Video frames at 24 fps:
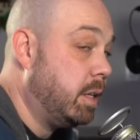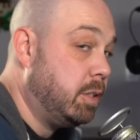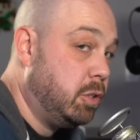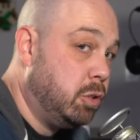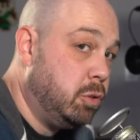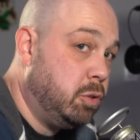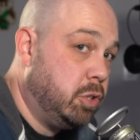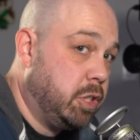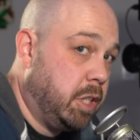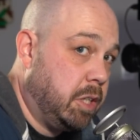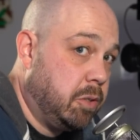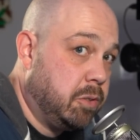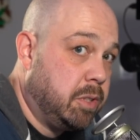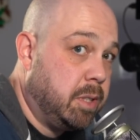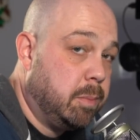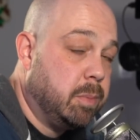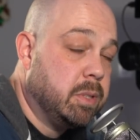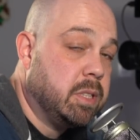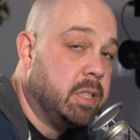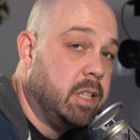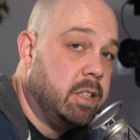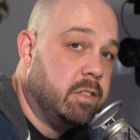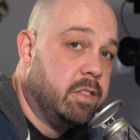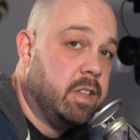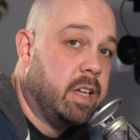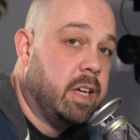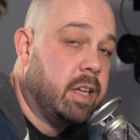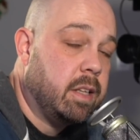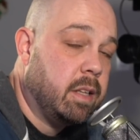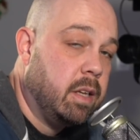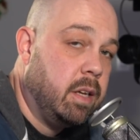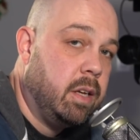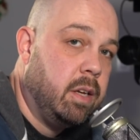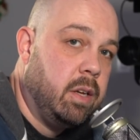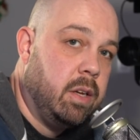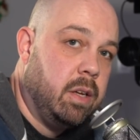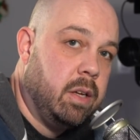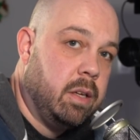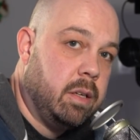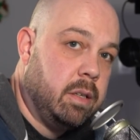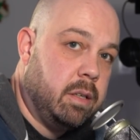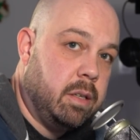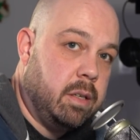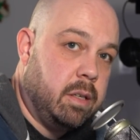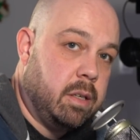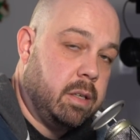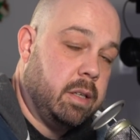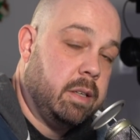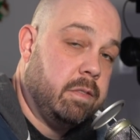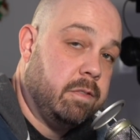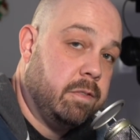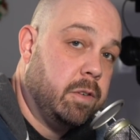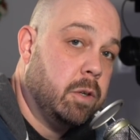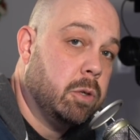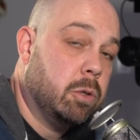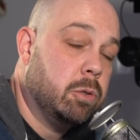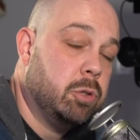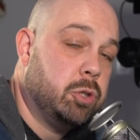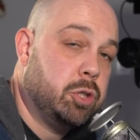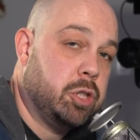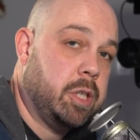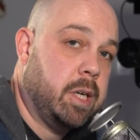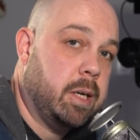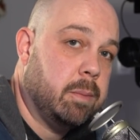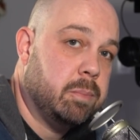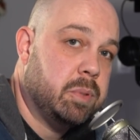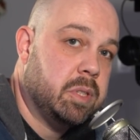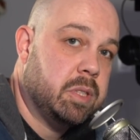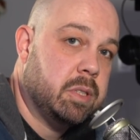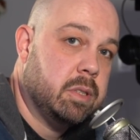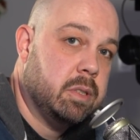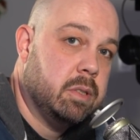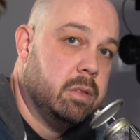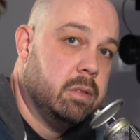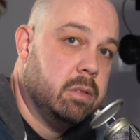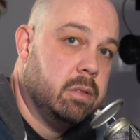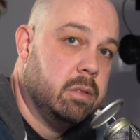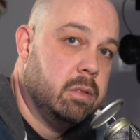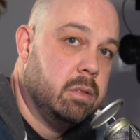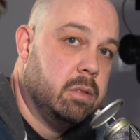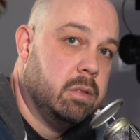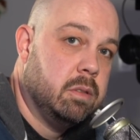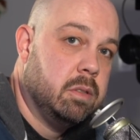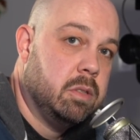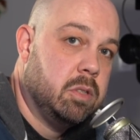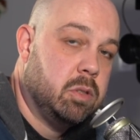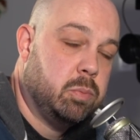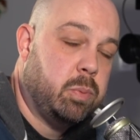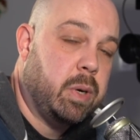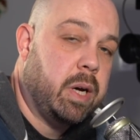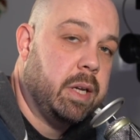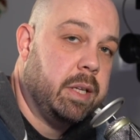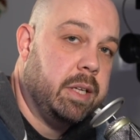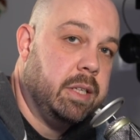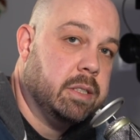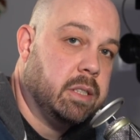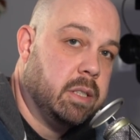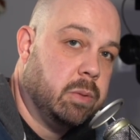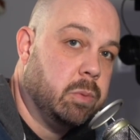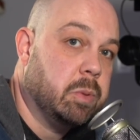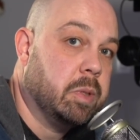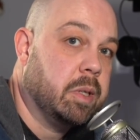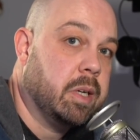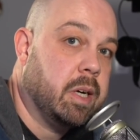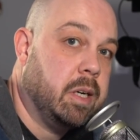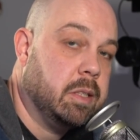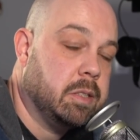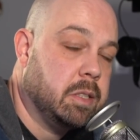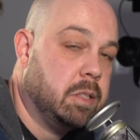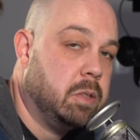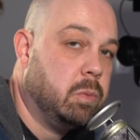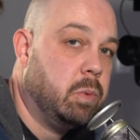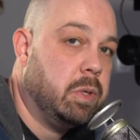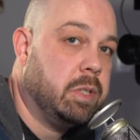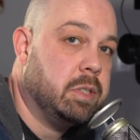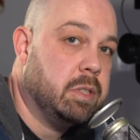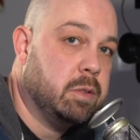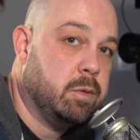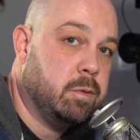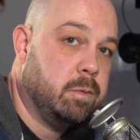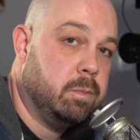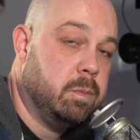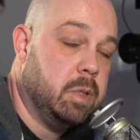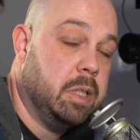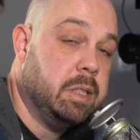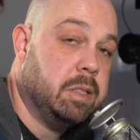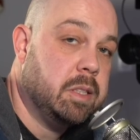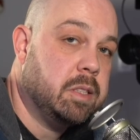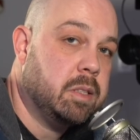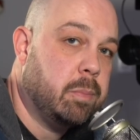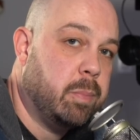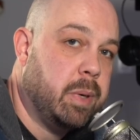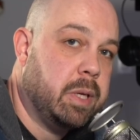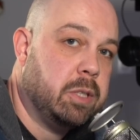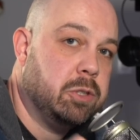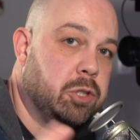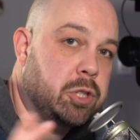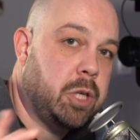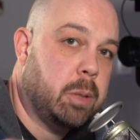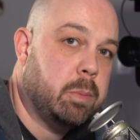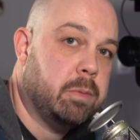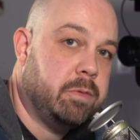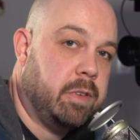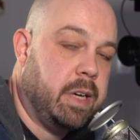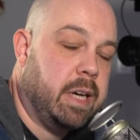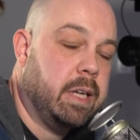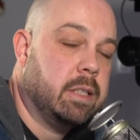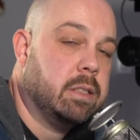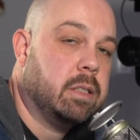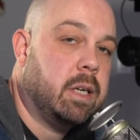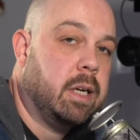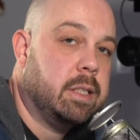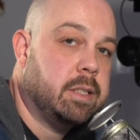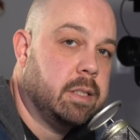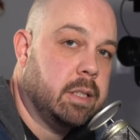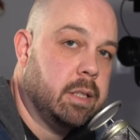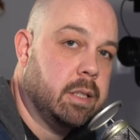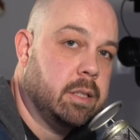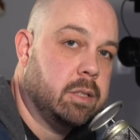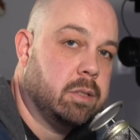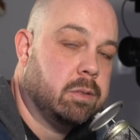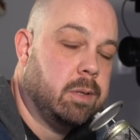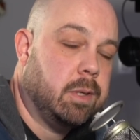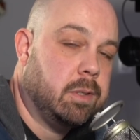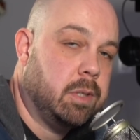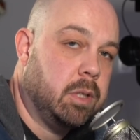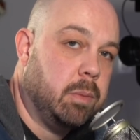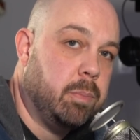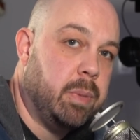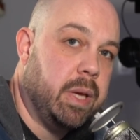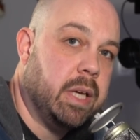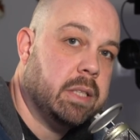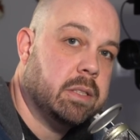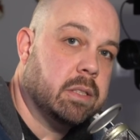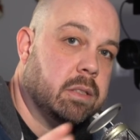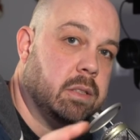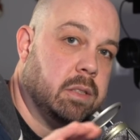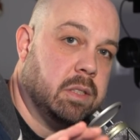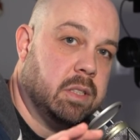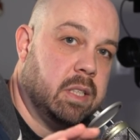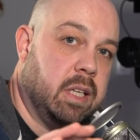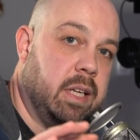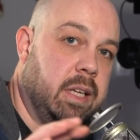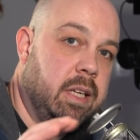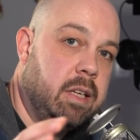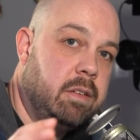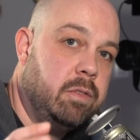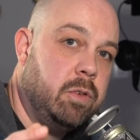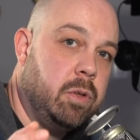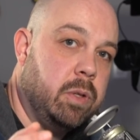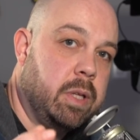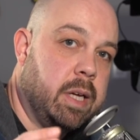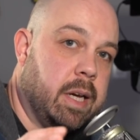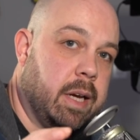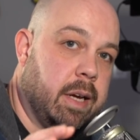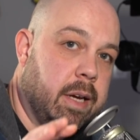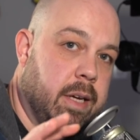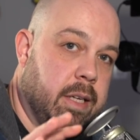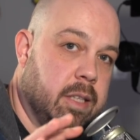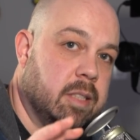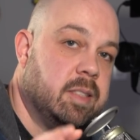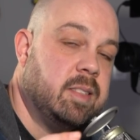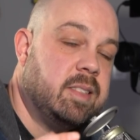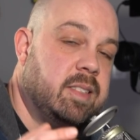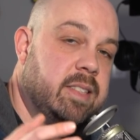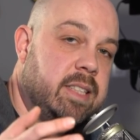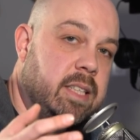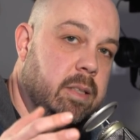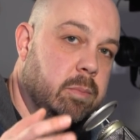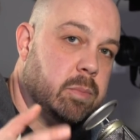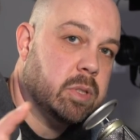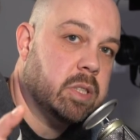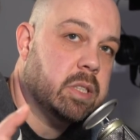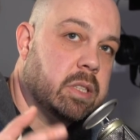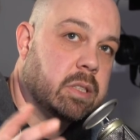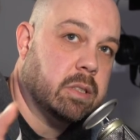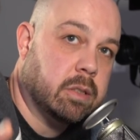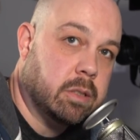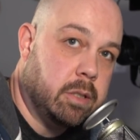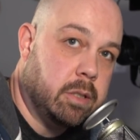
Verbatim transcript: I do genuinely believe that uh, Photoshop's spot healing with Content Aware, is, it does a better job of analyzing the surrounding pixels to give you that kind of seamless